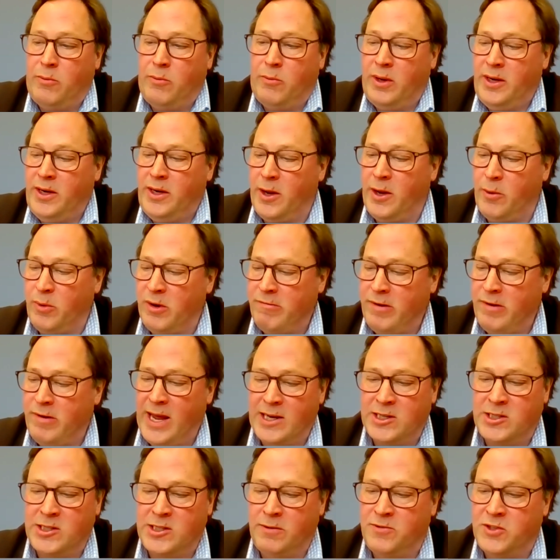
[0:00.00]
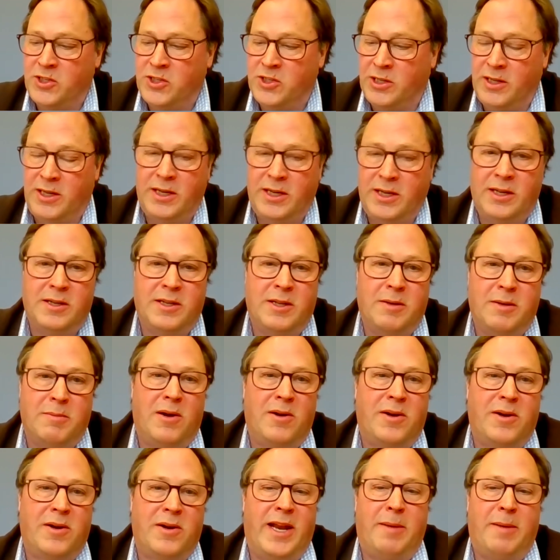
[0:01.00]
We're reactive to the
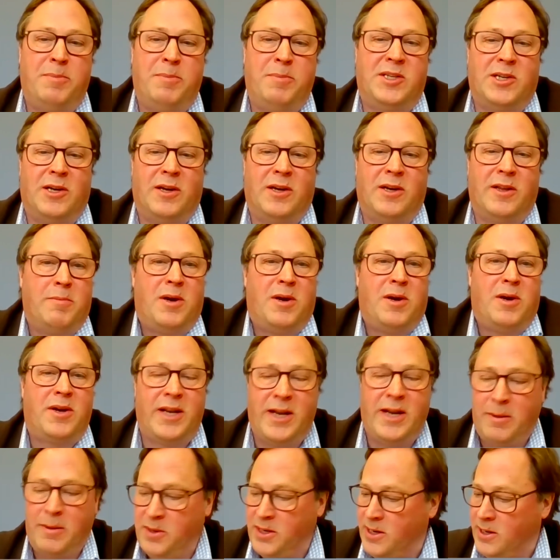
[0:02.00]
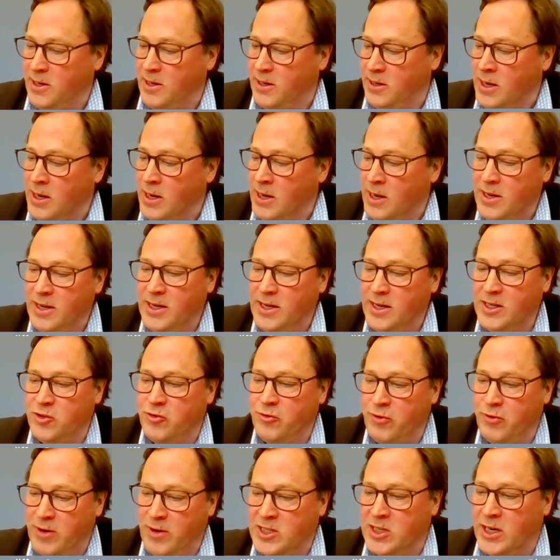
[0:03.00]
market appetite. The market appetite is
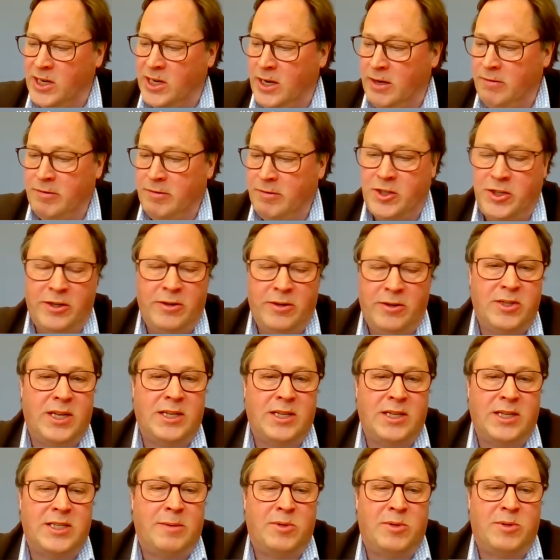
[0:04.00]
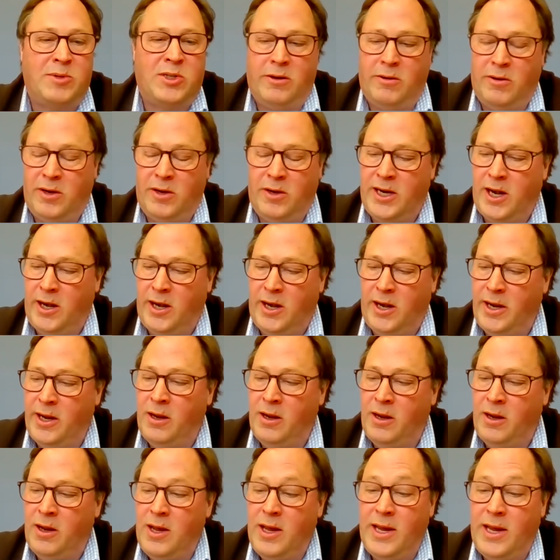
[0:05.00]
drastically reduced. That's absolutely clear.